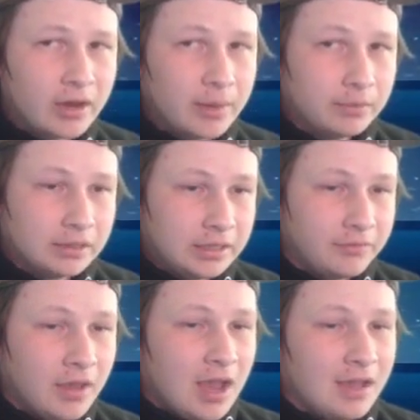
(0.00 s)
I
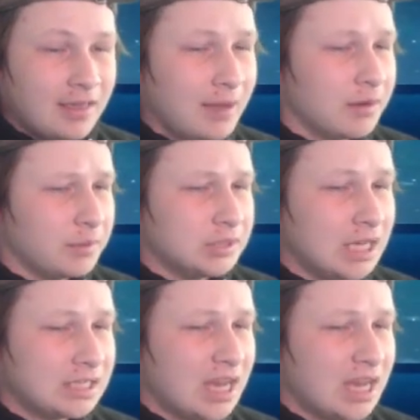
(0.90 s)
believe. As I am going to protect,